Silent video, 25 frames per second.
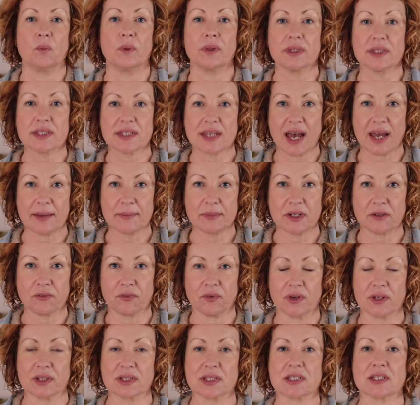With the time
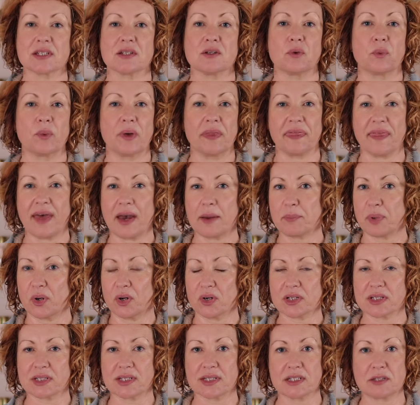difference, with that
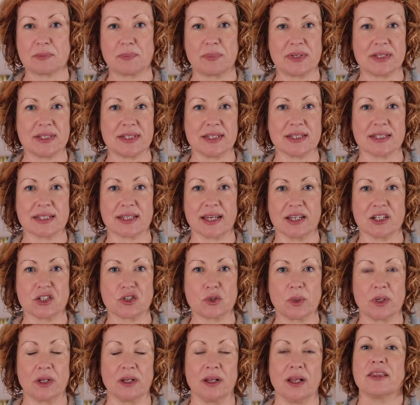person's busy
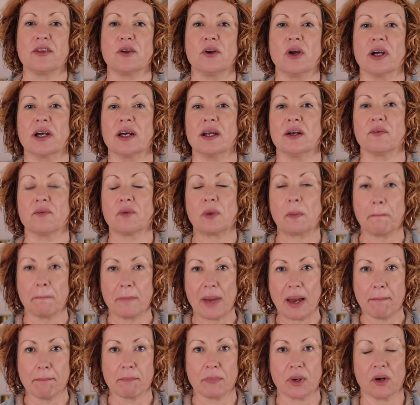schedule, they're not going to
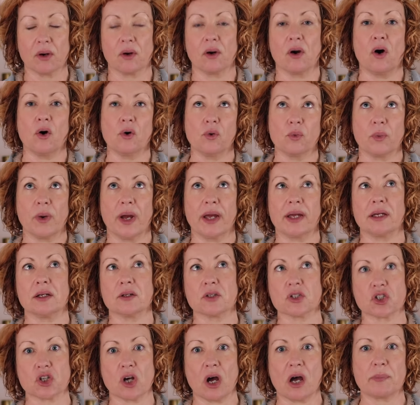remember, oh right,
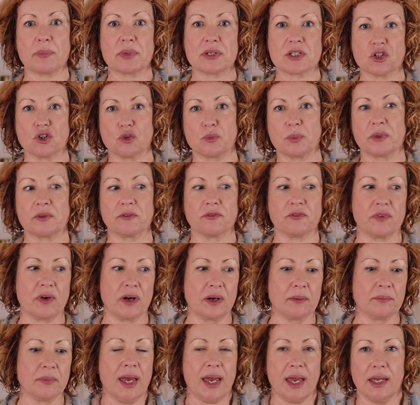your shop is open
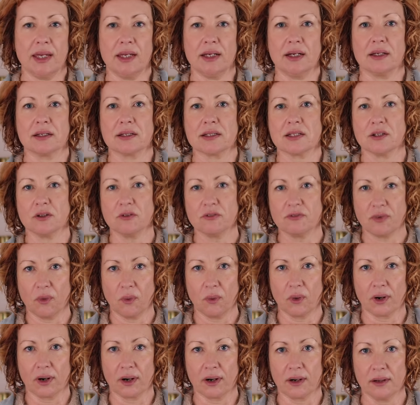from 8 until
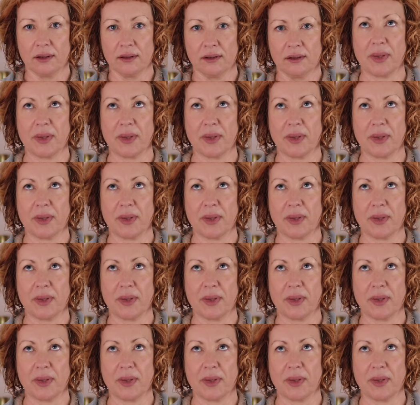4,